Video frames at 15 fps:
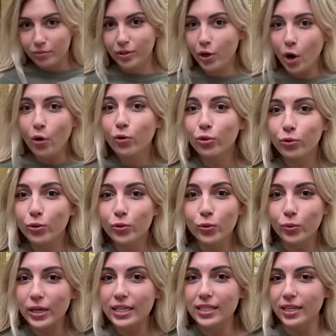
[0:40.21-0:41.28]
go through the
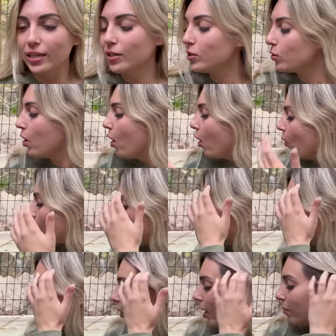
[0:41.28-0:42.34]
reasons why
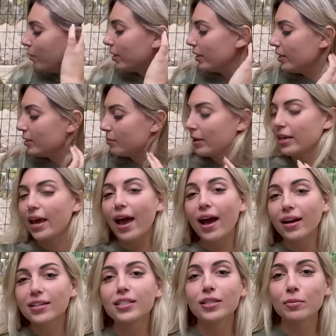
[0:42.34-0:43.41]
coatimundis make
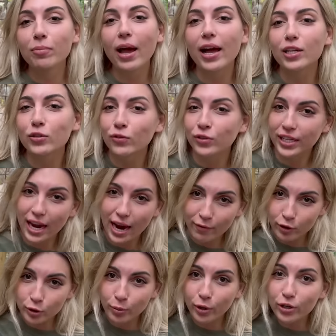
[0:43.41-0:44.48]
excellent pets for the
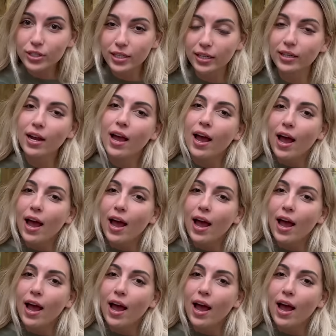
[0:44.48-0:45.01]
average person